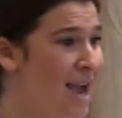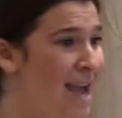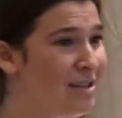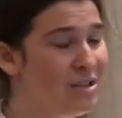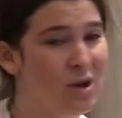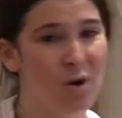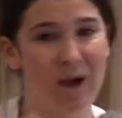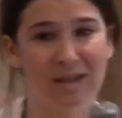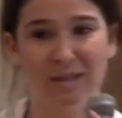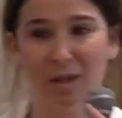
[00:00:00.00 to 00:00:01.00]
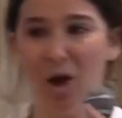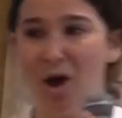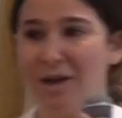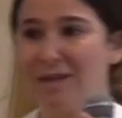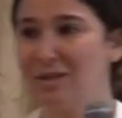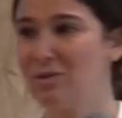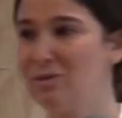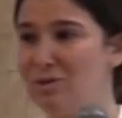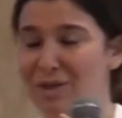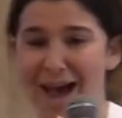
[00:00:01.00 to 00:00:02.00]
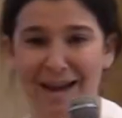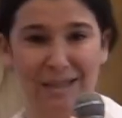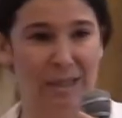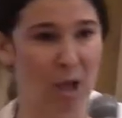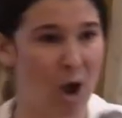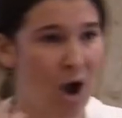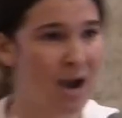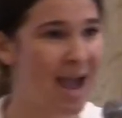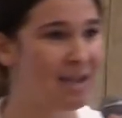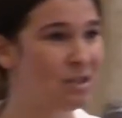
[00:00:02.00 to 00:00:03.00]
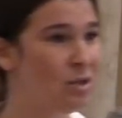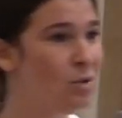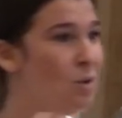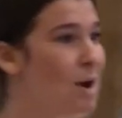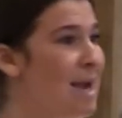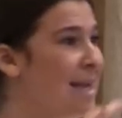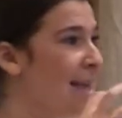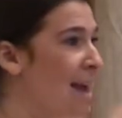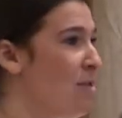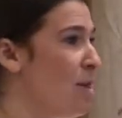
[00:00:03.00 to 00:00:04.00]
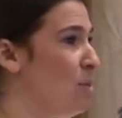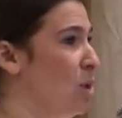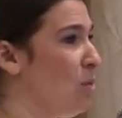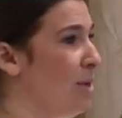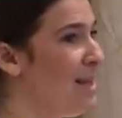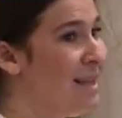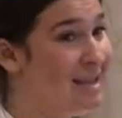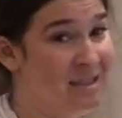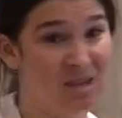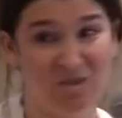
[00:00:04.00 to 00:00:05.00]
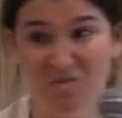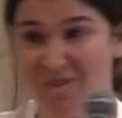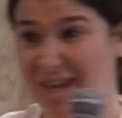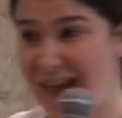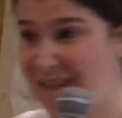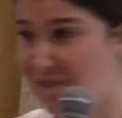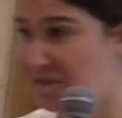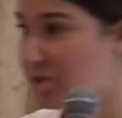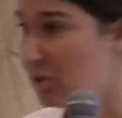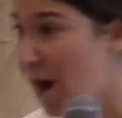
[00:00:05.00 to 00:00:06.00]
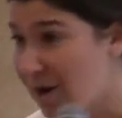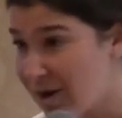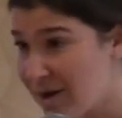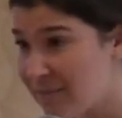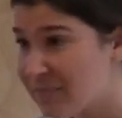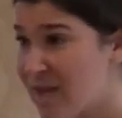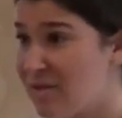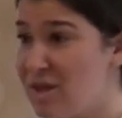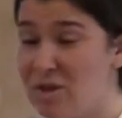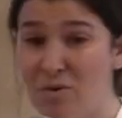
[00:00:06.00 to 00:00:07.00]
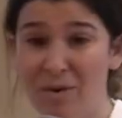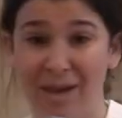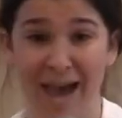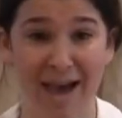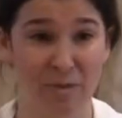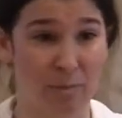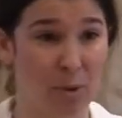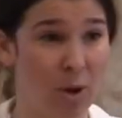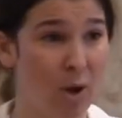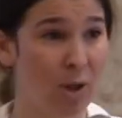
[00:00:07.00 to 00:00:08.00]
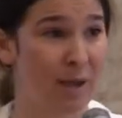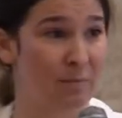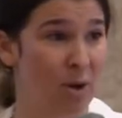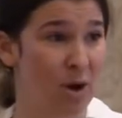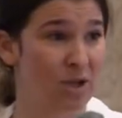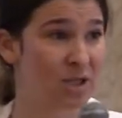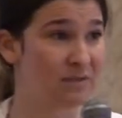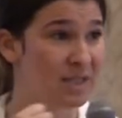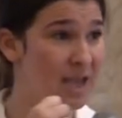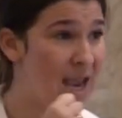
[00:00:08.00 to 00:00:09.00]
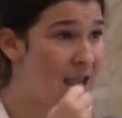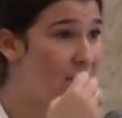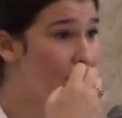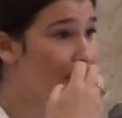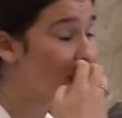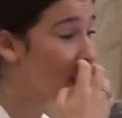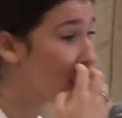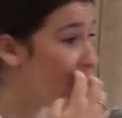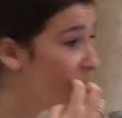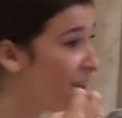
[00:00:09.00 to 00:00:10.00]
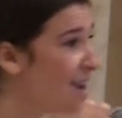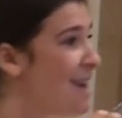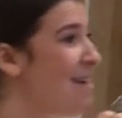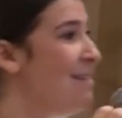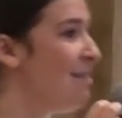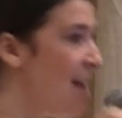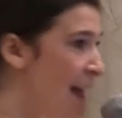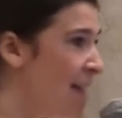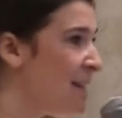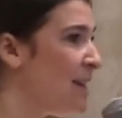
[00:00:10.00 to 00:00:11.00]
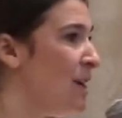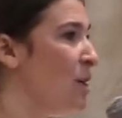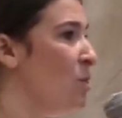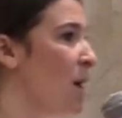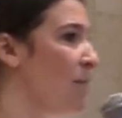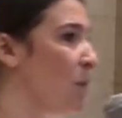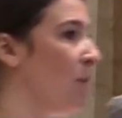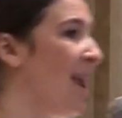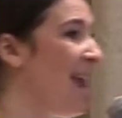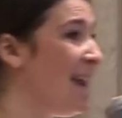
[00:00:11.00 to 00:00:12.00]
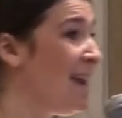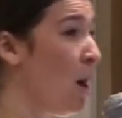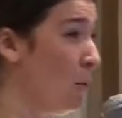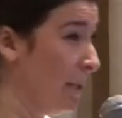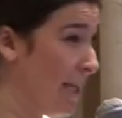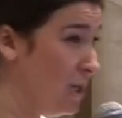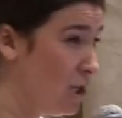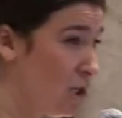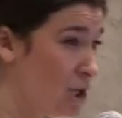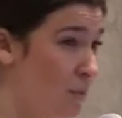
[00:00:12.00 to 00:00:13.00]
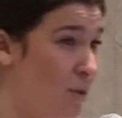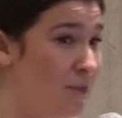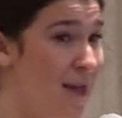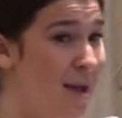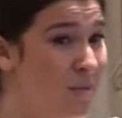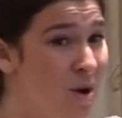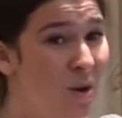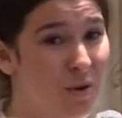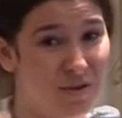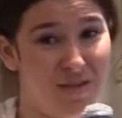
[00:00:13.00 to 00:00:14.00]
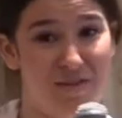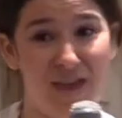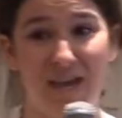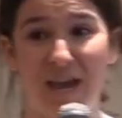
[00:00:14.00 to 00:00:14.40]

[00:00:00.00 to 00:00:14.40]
And so, as long as you do that, as long as you get them to realize that you get the struggle, that you get the pull and push of staying versus leaving, then you have created a relationship with them where then they